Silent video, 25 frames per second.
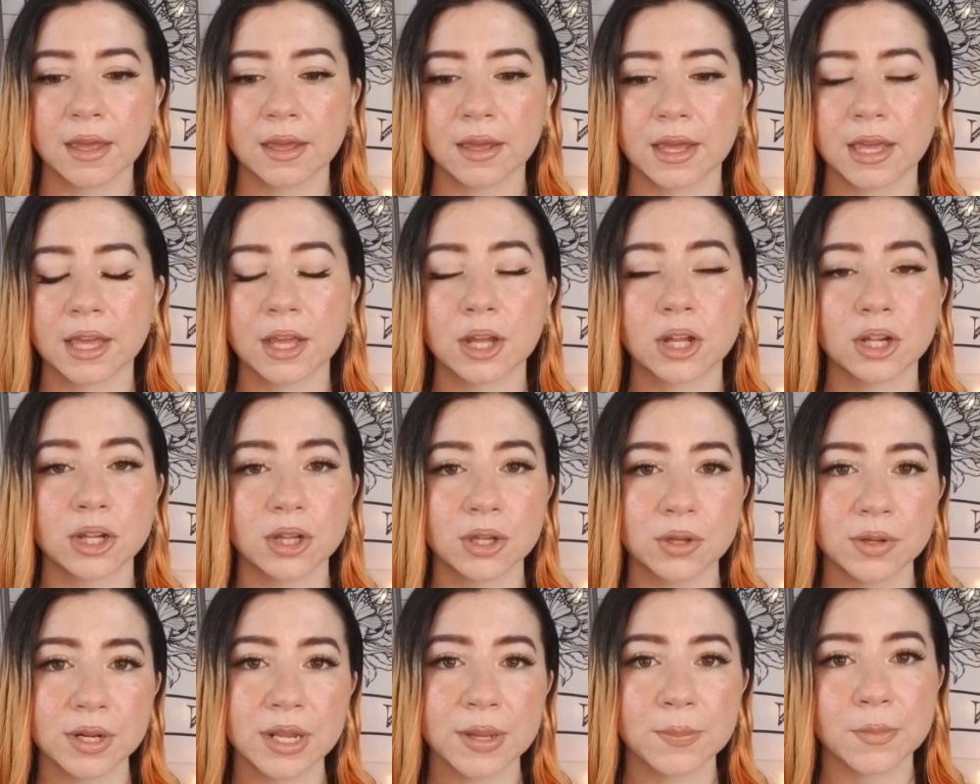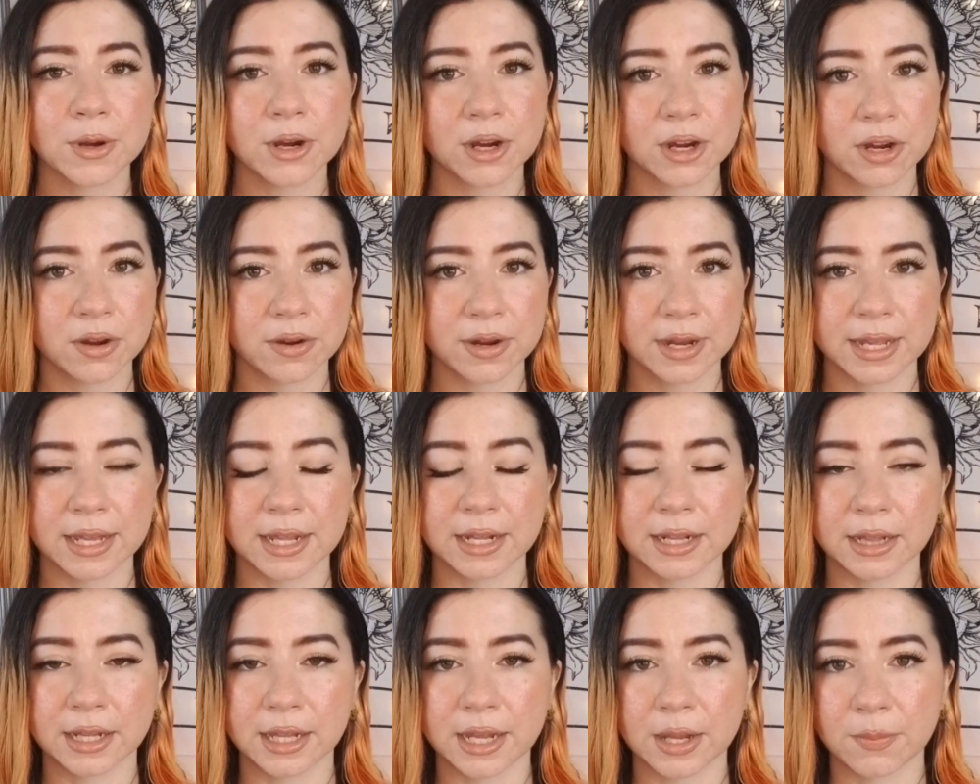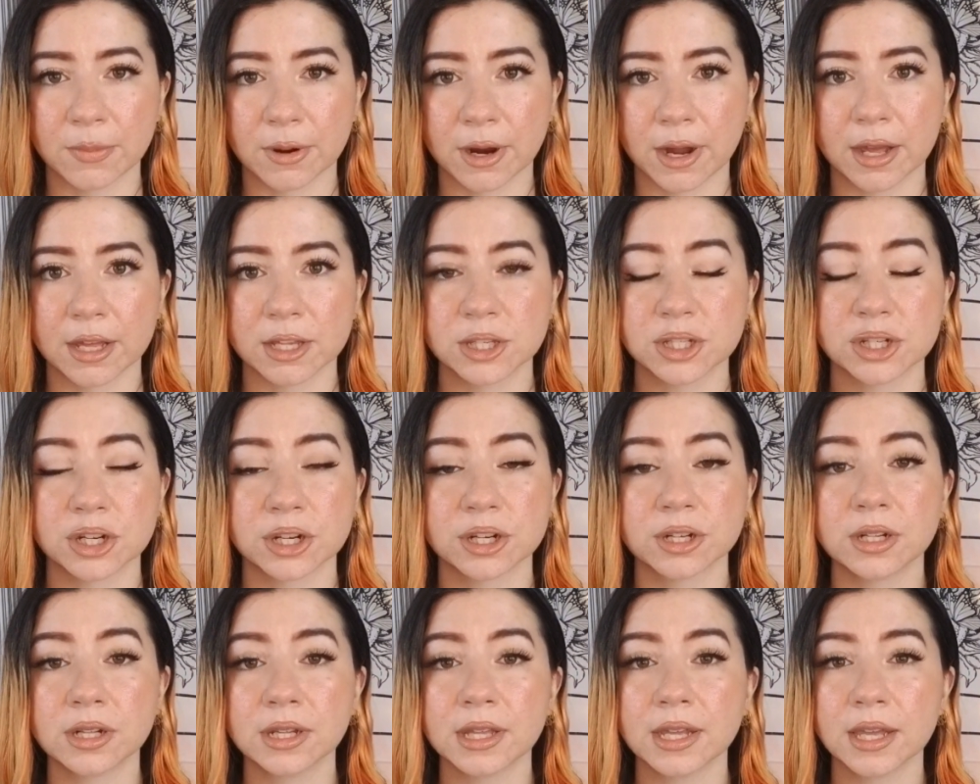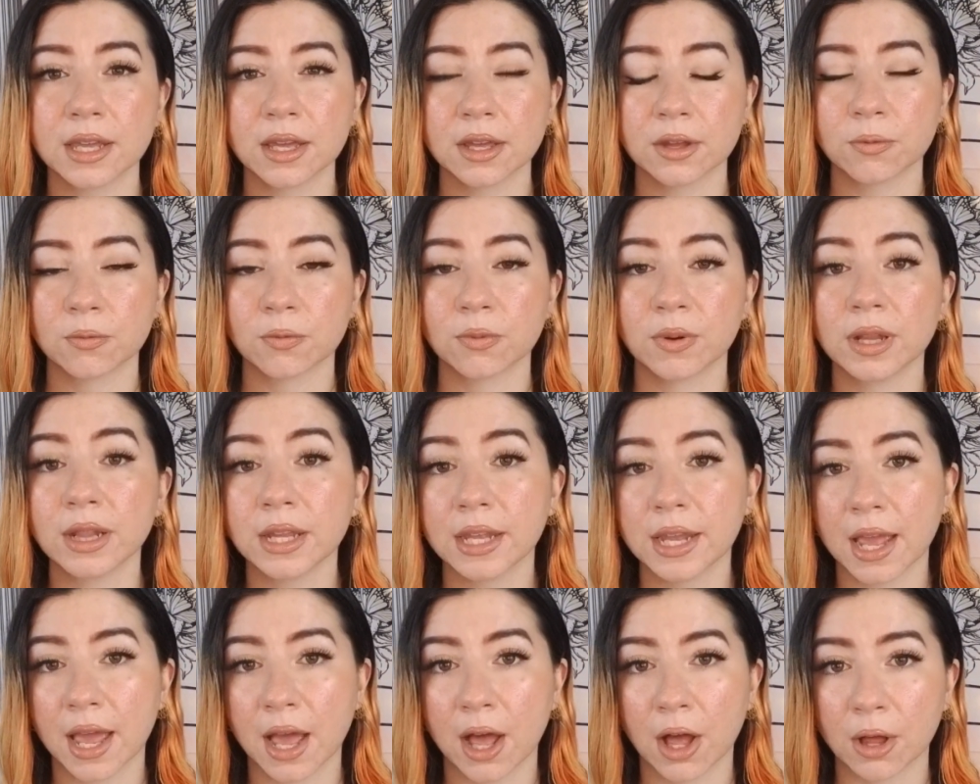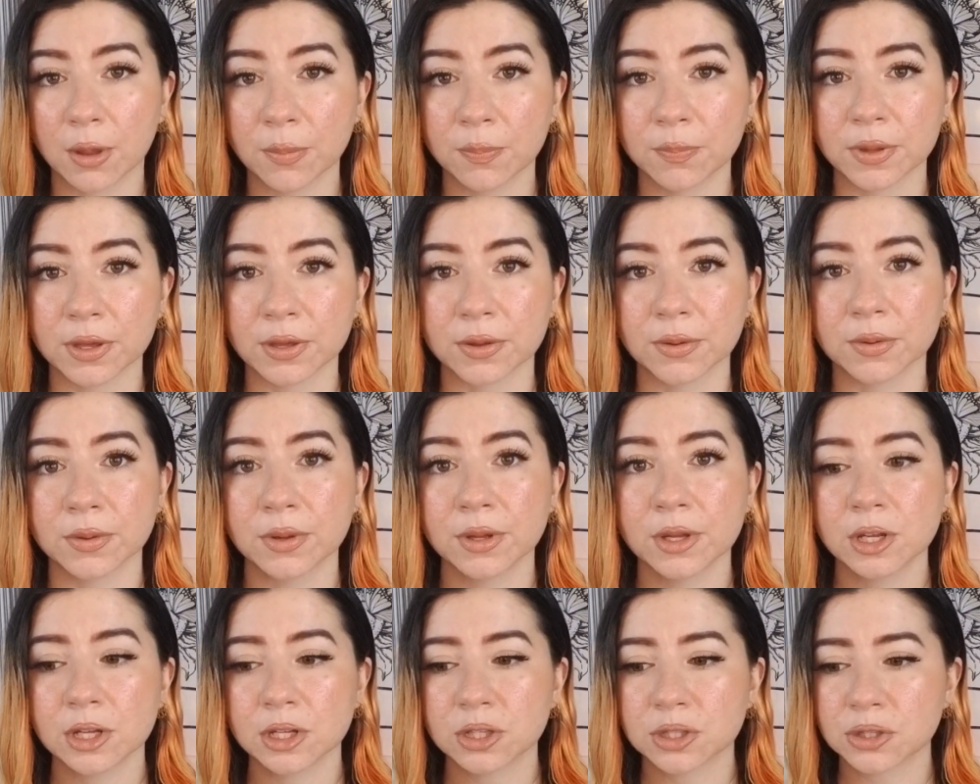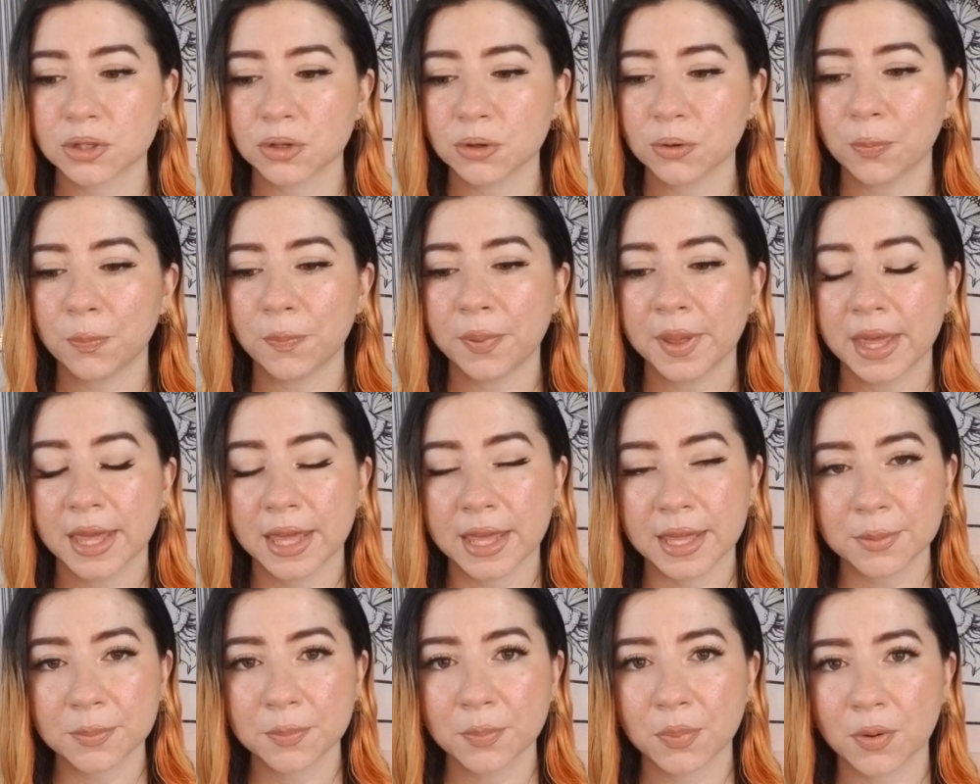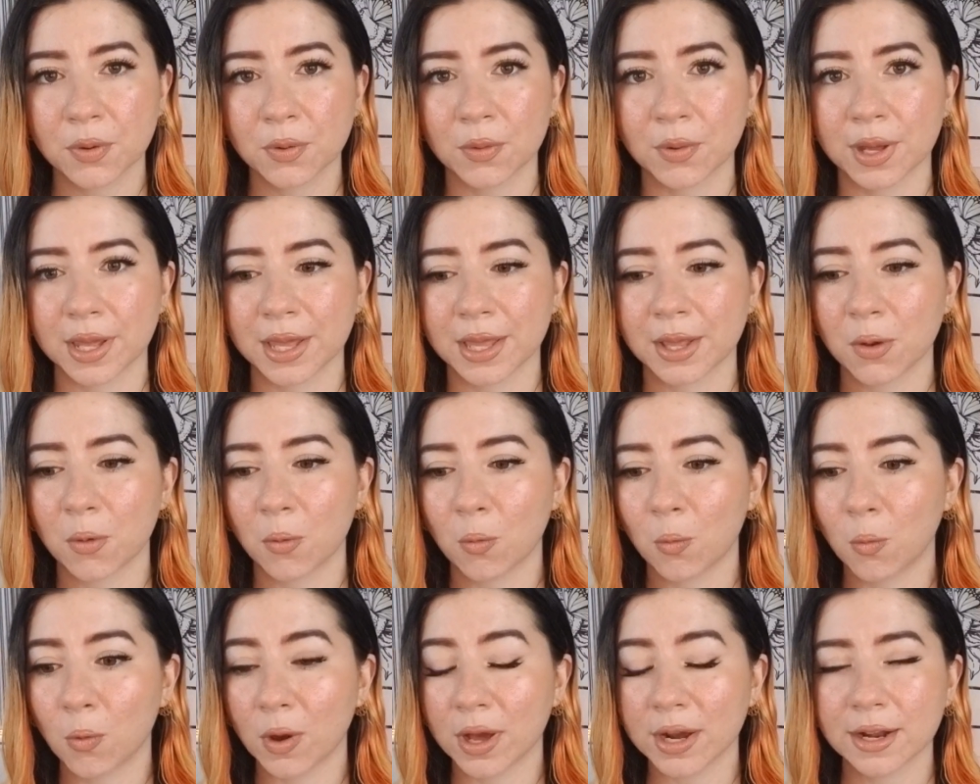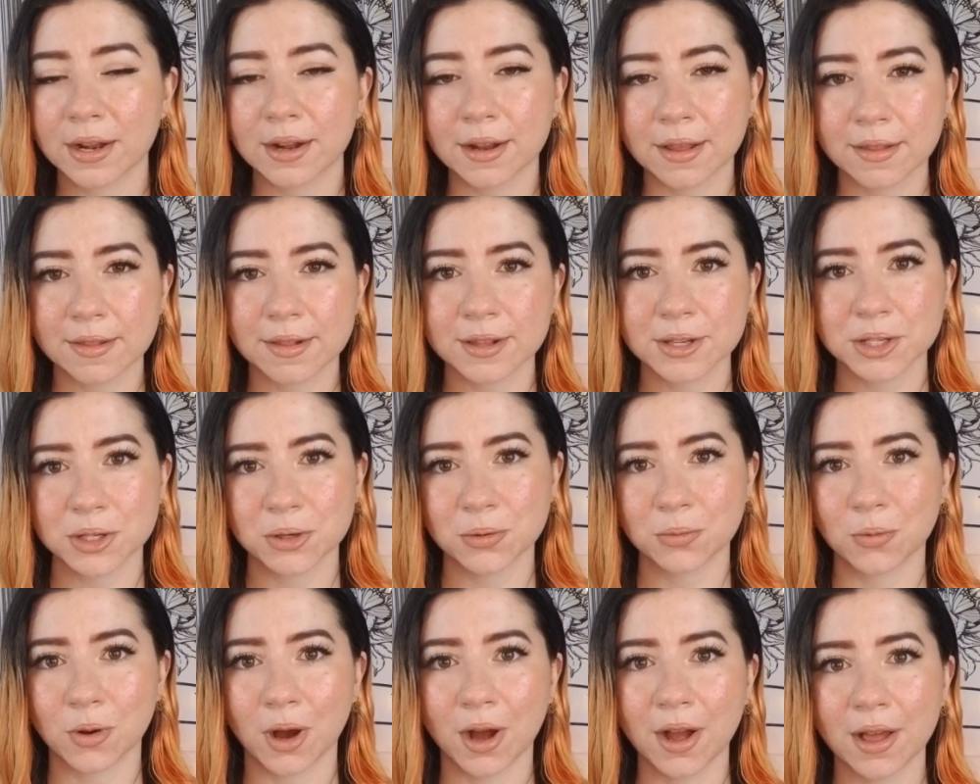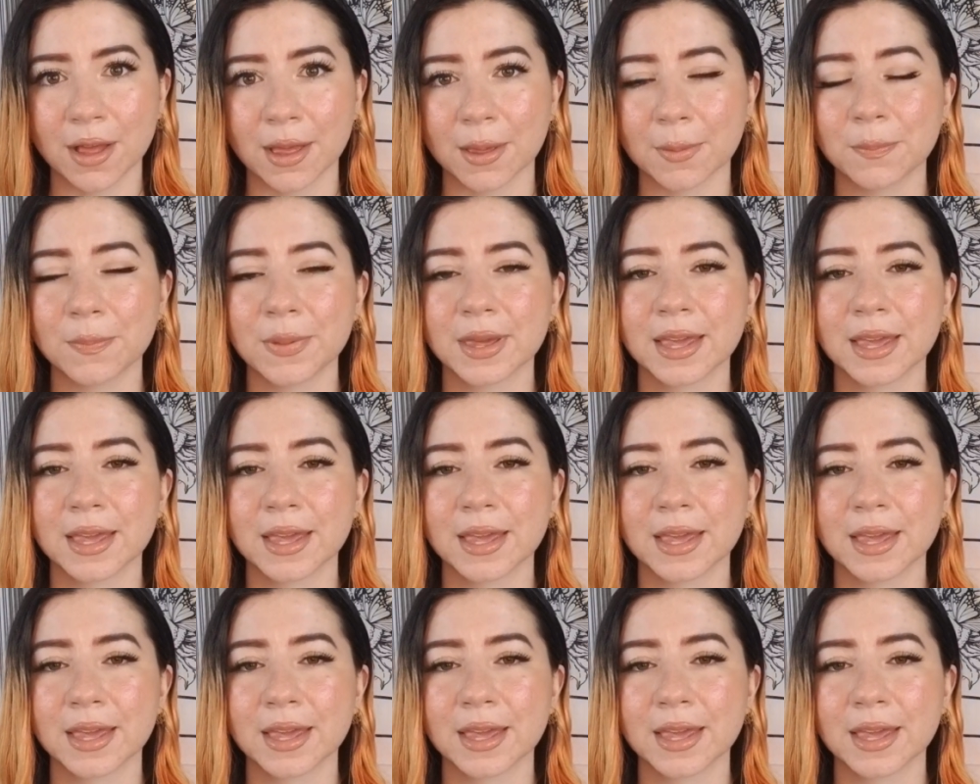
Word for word: including Mercury in Libra, journaling could really help you to pinpoint what it is that you want.